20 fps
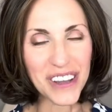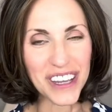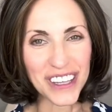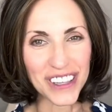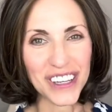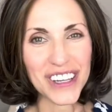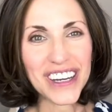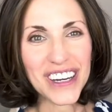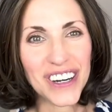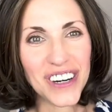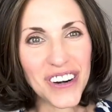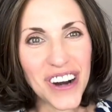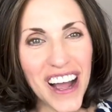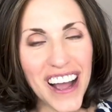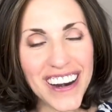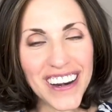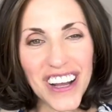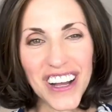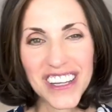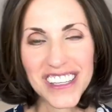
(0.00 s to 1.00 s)
We can look at her
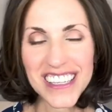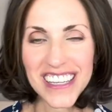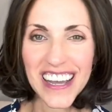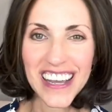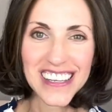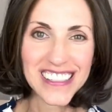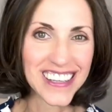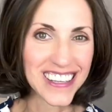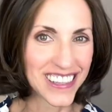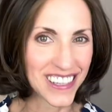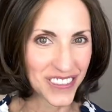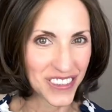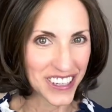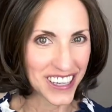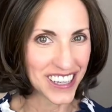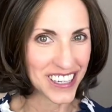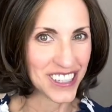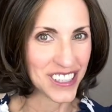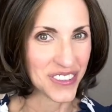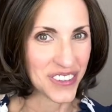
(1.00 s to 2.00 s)
on all sides, and then we'll
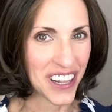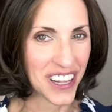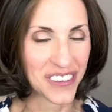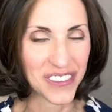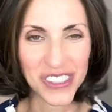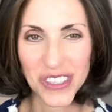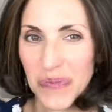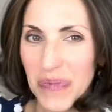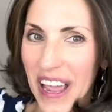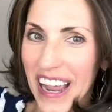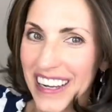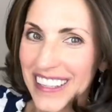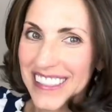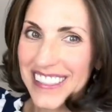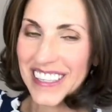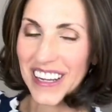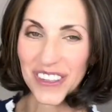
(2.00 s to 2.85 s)
get into all of her specs.